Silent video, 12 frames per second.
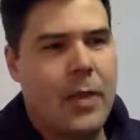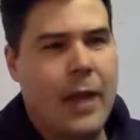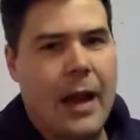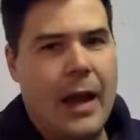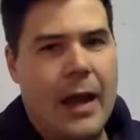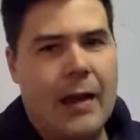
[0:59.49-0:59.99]

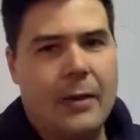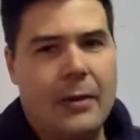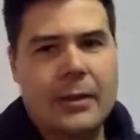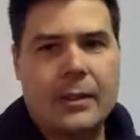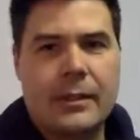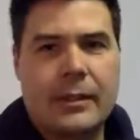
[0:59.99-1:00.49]
thought
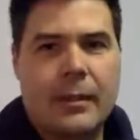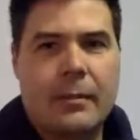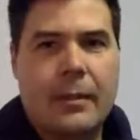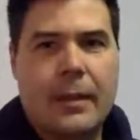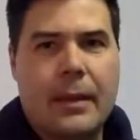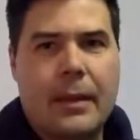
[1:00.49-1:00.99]
out
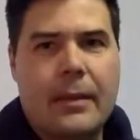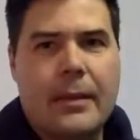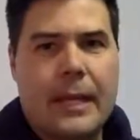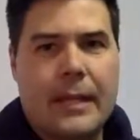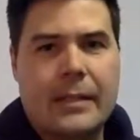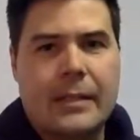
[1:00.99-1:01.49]
and
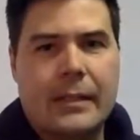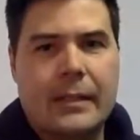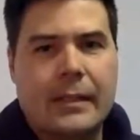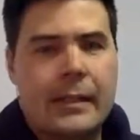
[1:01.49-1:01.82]
texted